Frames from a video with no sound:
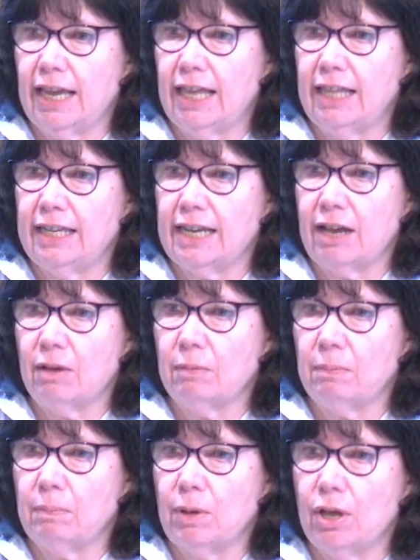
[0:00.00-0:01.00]
Now,
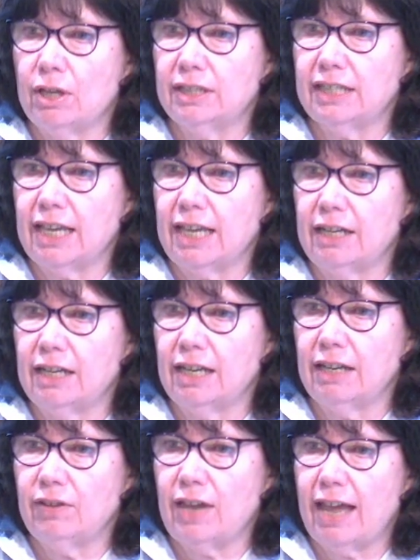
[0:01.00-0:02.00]
Paul said,
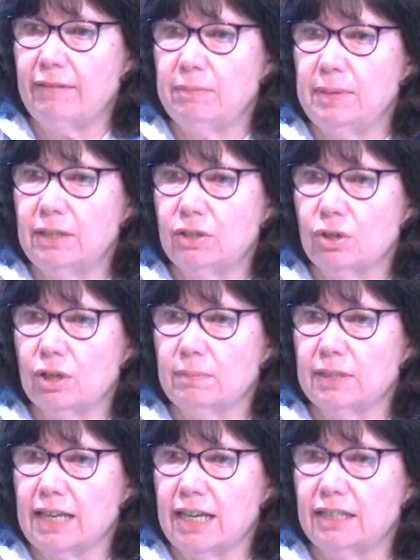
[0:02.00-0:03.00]
if you have to be
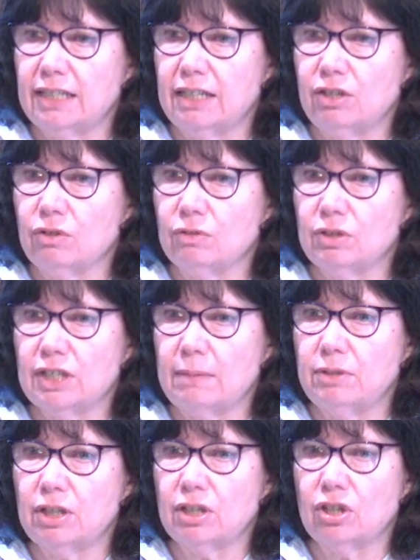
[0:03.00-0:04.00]
circumcised, then you're
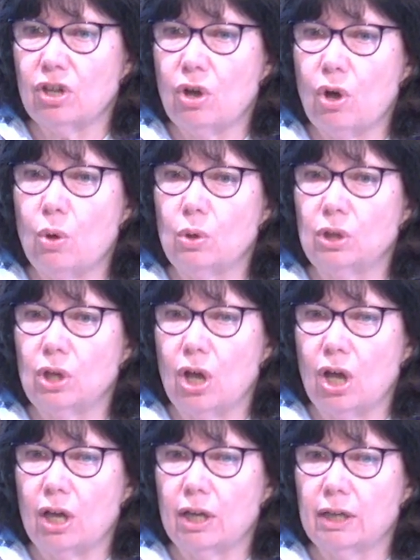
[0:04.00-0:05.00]
subject to the whole
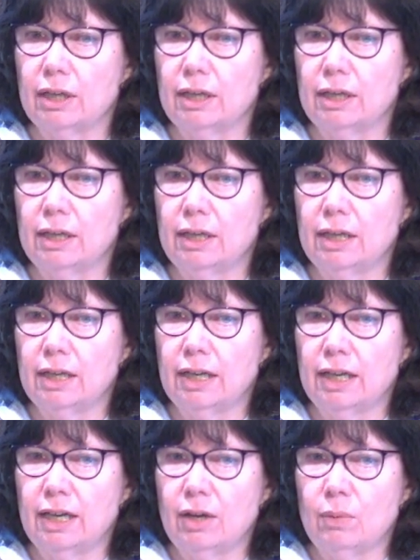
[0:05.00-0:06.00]
law,
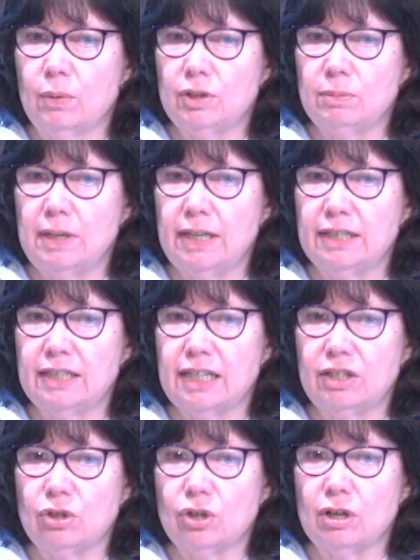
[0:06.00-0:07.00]
which means
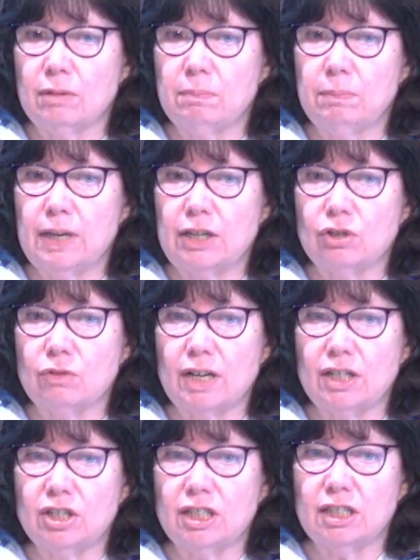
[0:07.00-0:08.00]
that you're going to get your
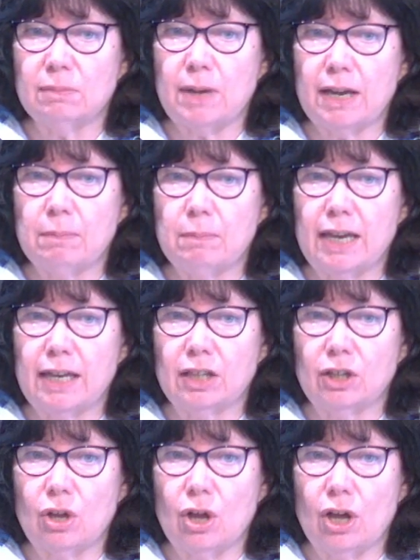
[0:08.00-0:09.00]
righteousness by obeying the
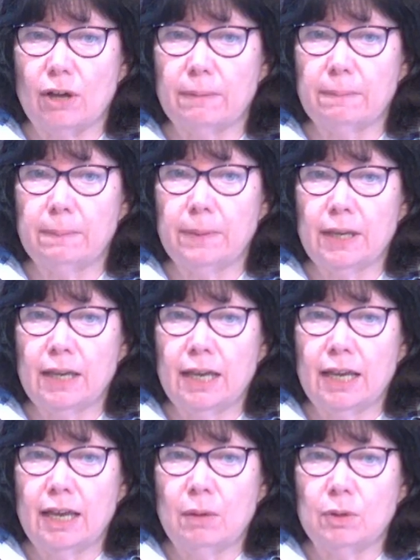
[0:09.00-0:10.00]
law,
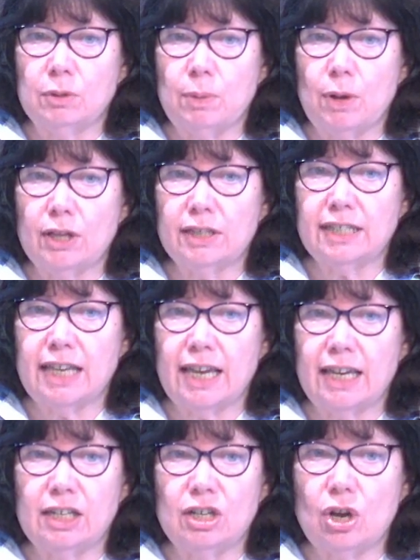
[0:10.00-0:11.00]
which Paul is
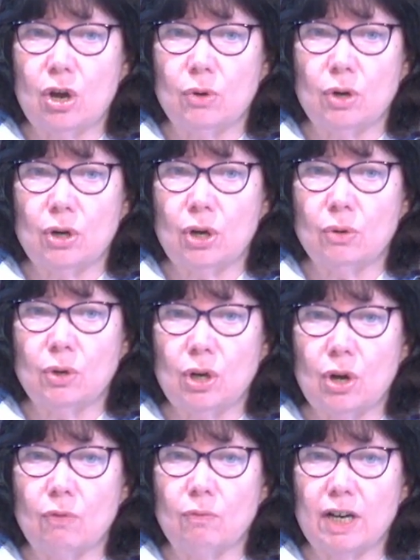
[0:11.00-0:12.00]
saying, no, no, no, no,
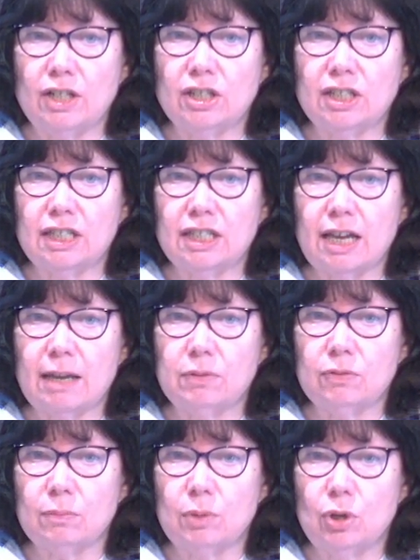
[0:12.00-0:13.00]
no. Righteousness comes
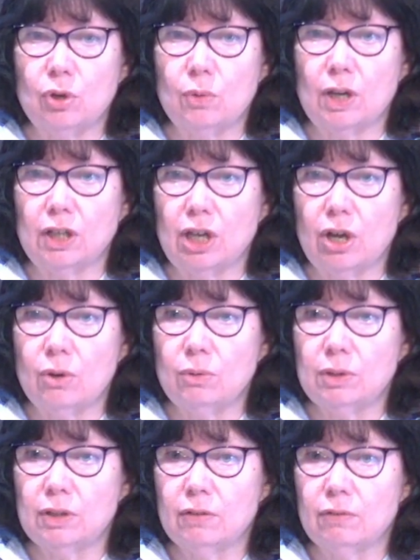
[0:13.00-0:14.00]
from who alone?
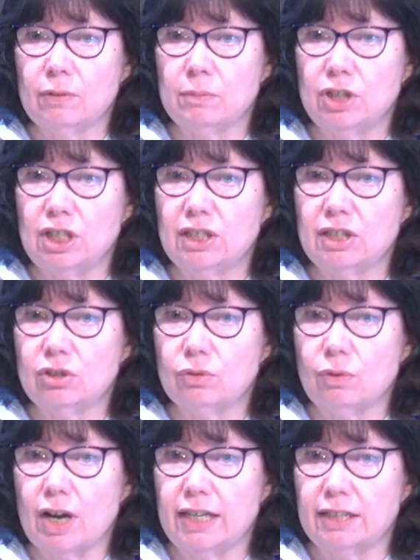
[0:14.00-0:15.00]
Jesus
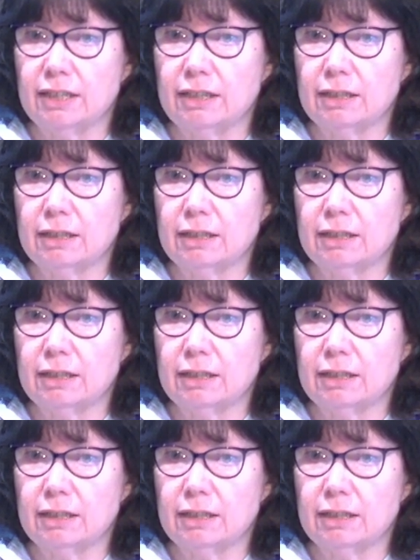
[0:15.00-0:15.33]
Christ.